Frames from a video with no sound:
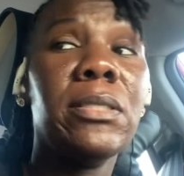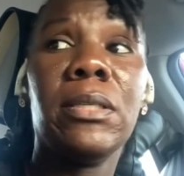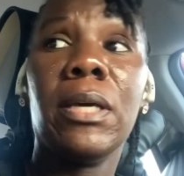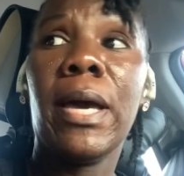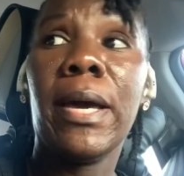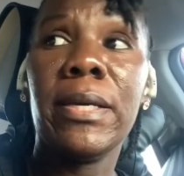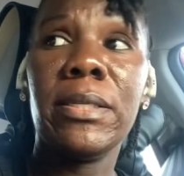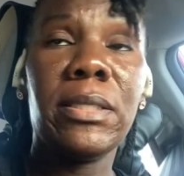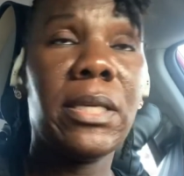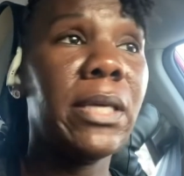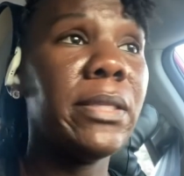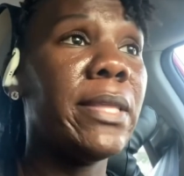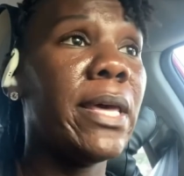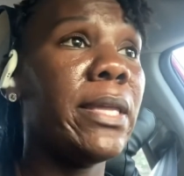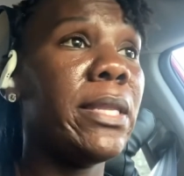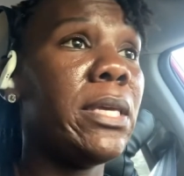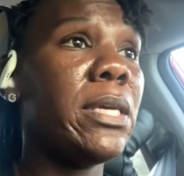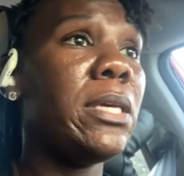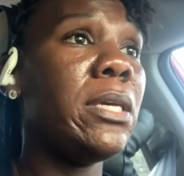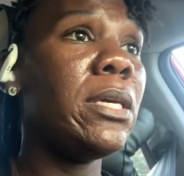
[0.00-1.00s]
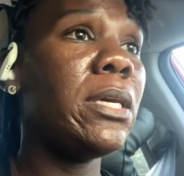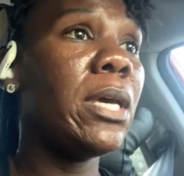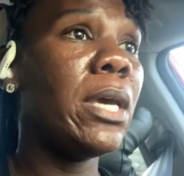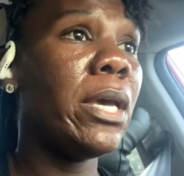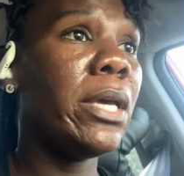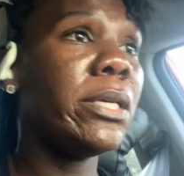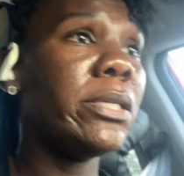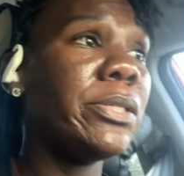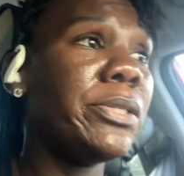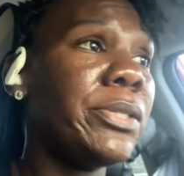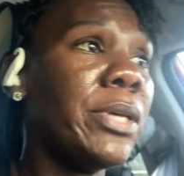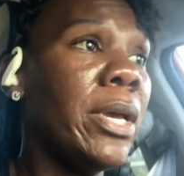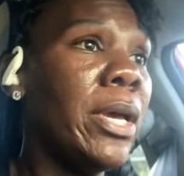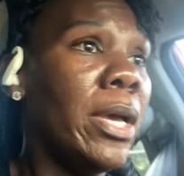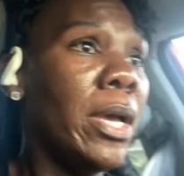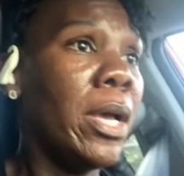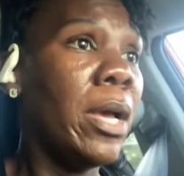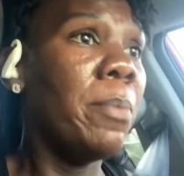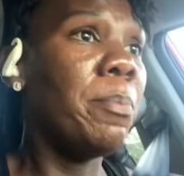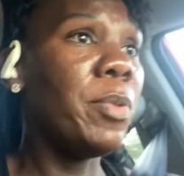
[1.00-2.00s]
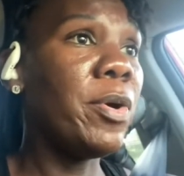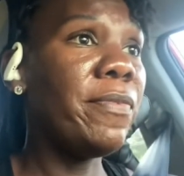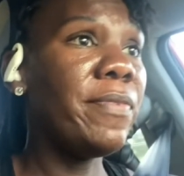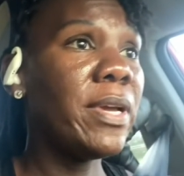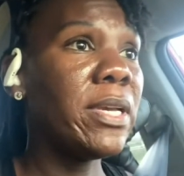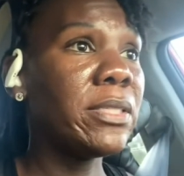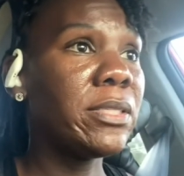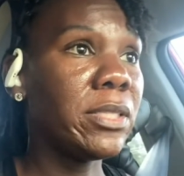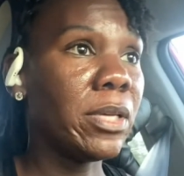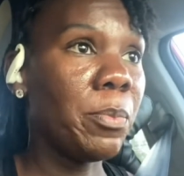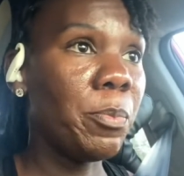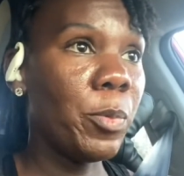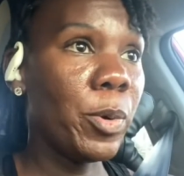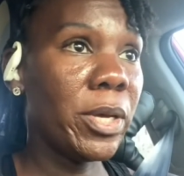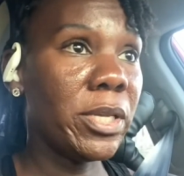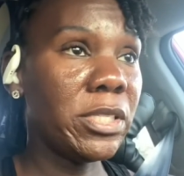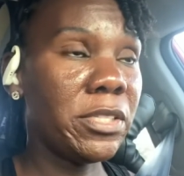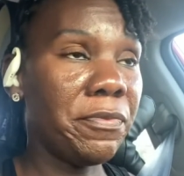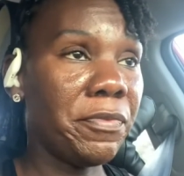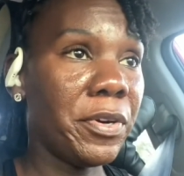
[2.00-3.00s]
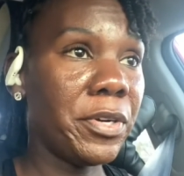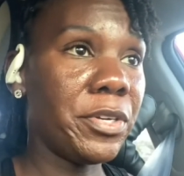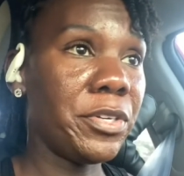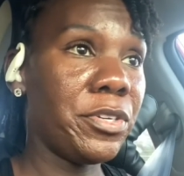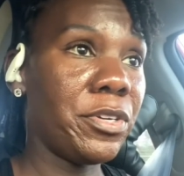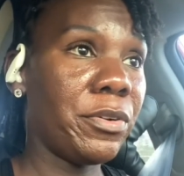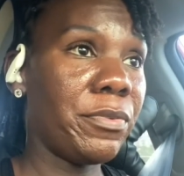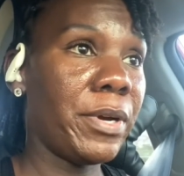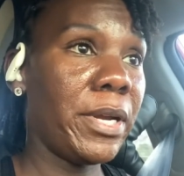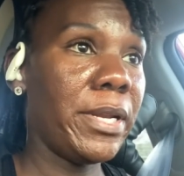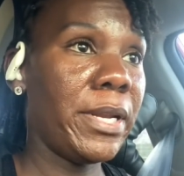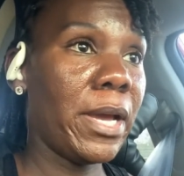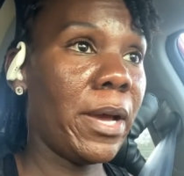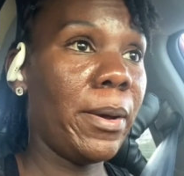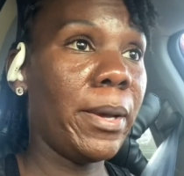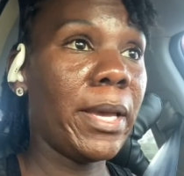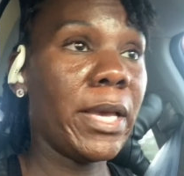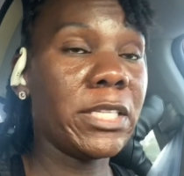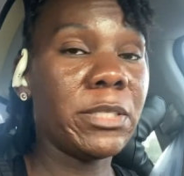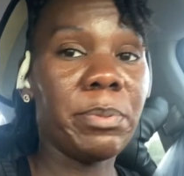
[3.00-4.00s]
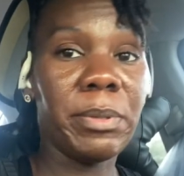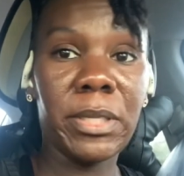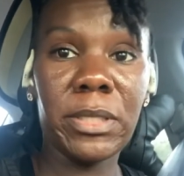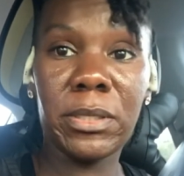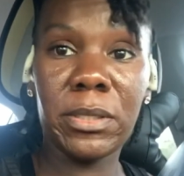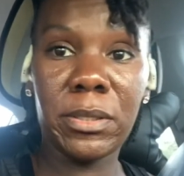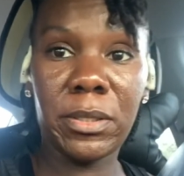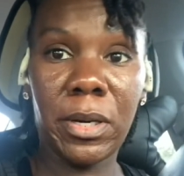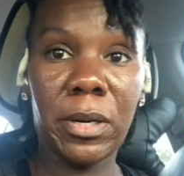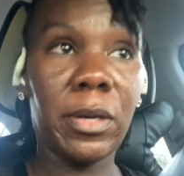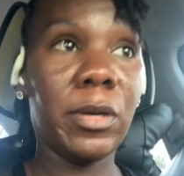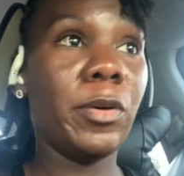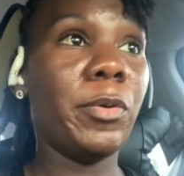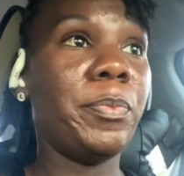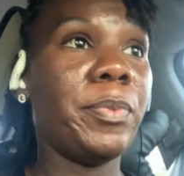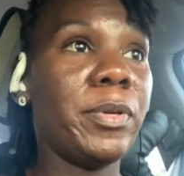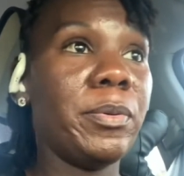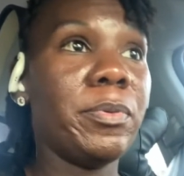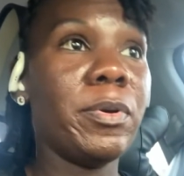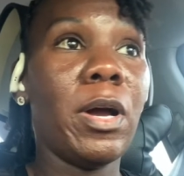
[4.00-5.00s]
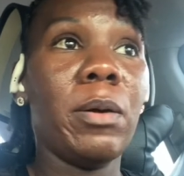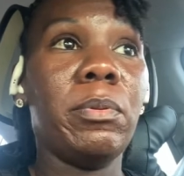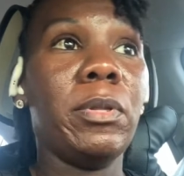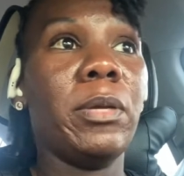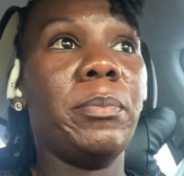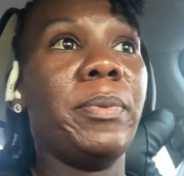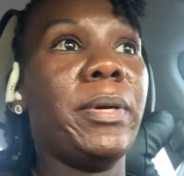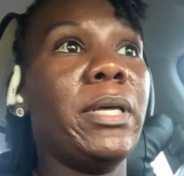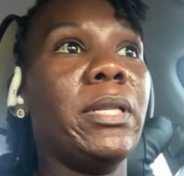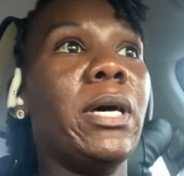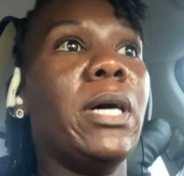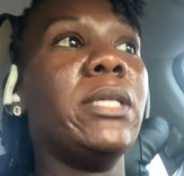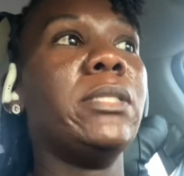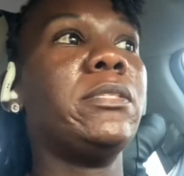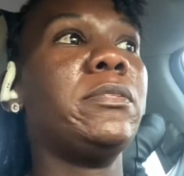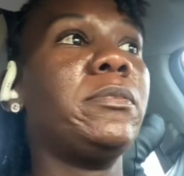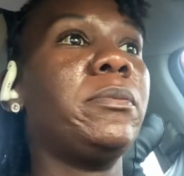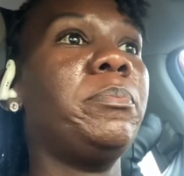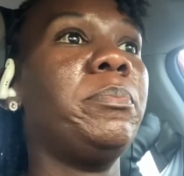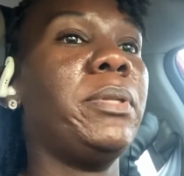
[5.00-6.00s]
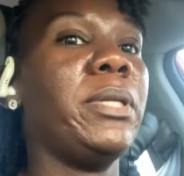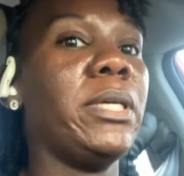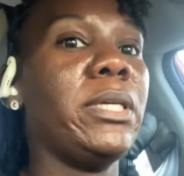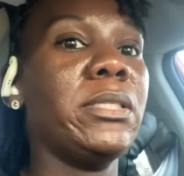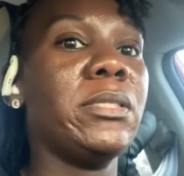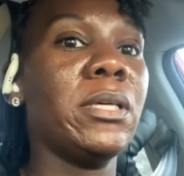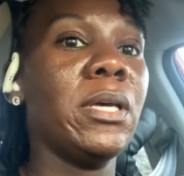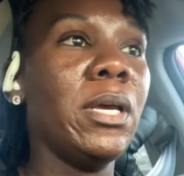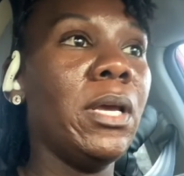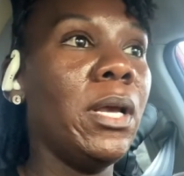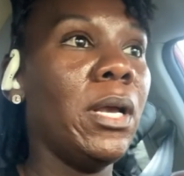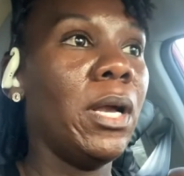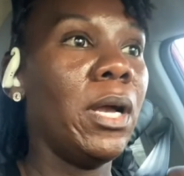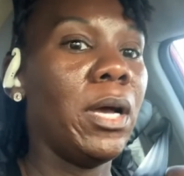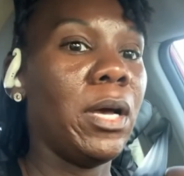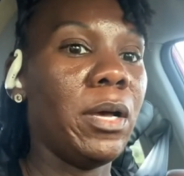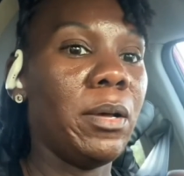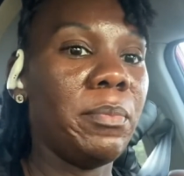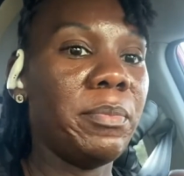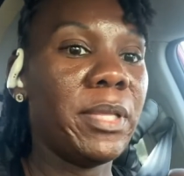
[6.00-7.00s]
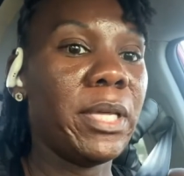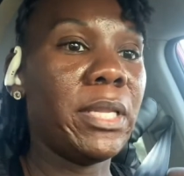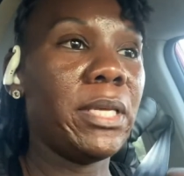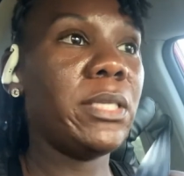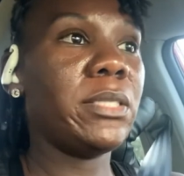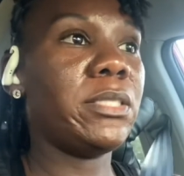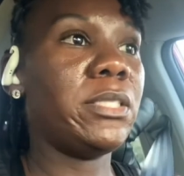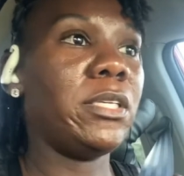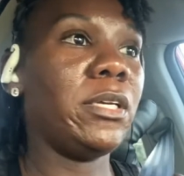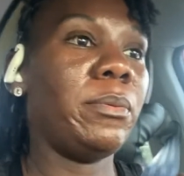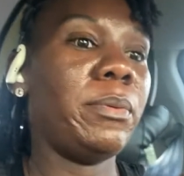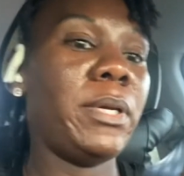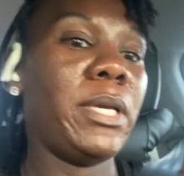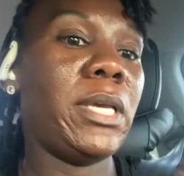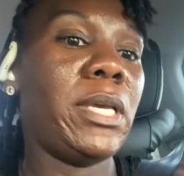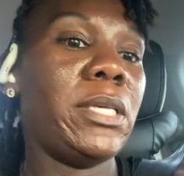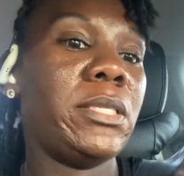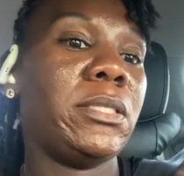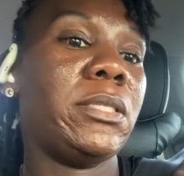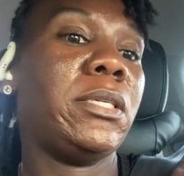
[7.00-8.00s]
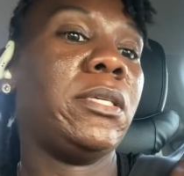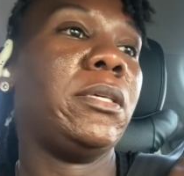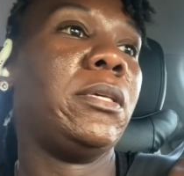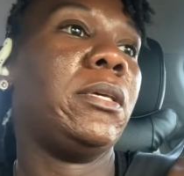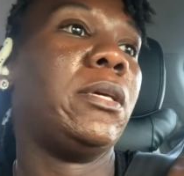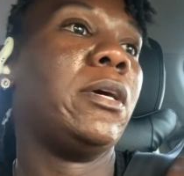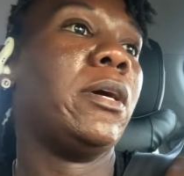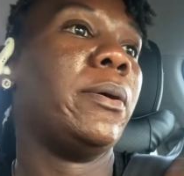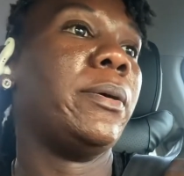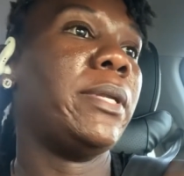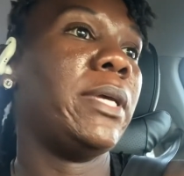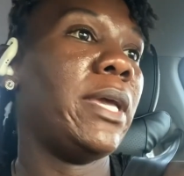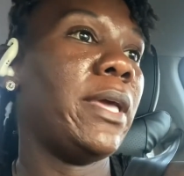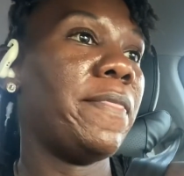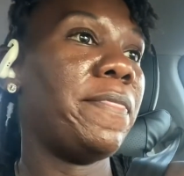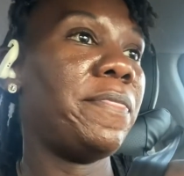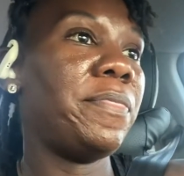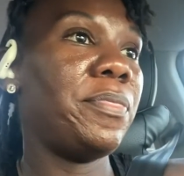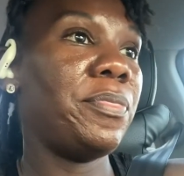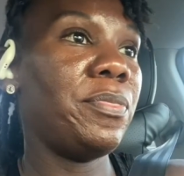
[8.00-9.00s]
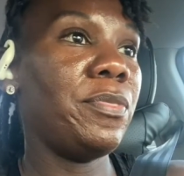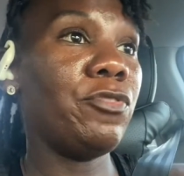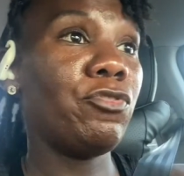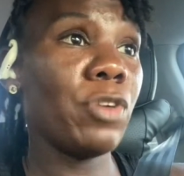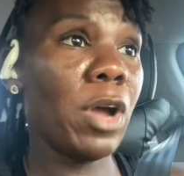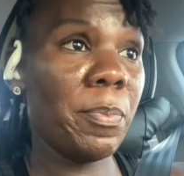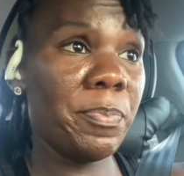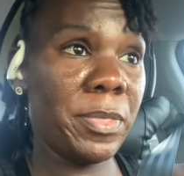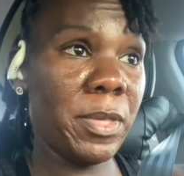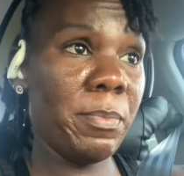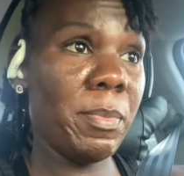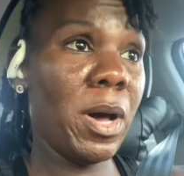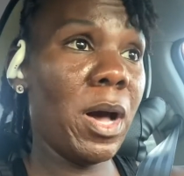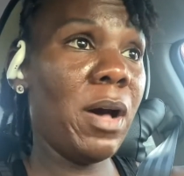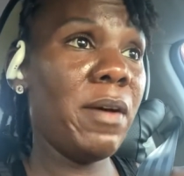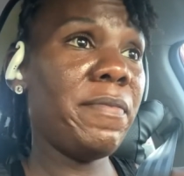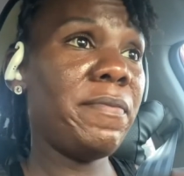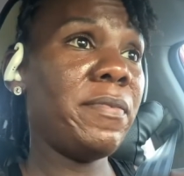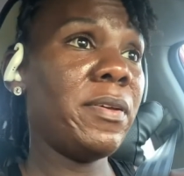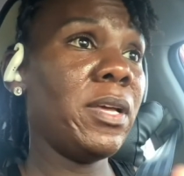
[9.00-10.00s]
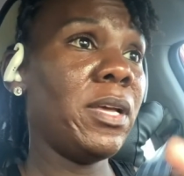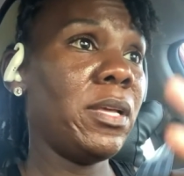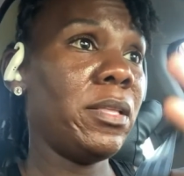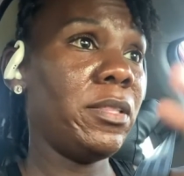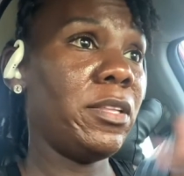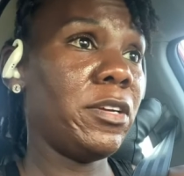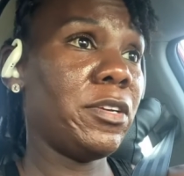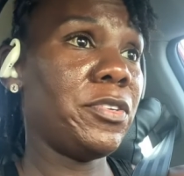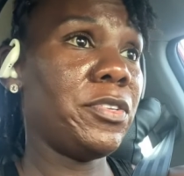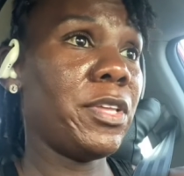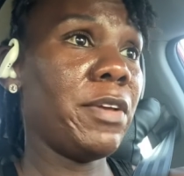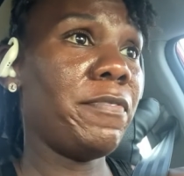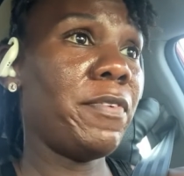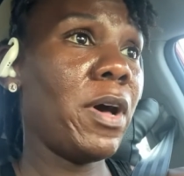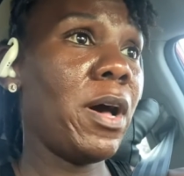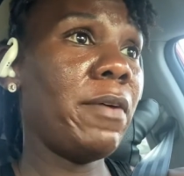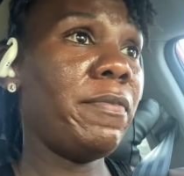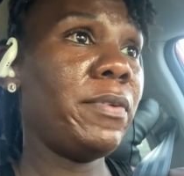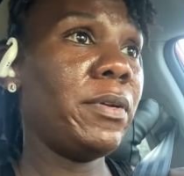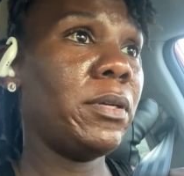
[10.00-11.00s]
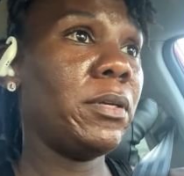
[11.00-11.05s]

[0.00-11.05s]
The guy said that he is moving someone's furniture right now. I guess places are open, probably a Big Lots place um, that he's doing. He's going to get drop them off, their stuff off.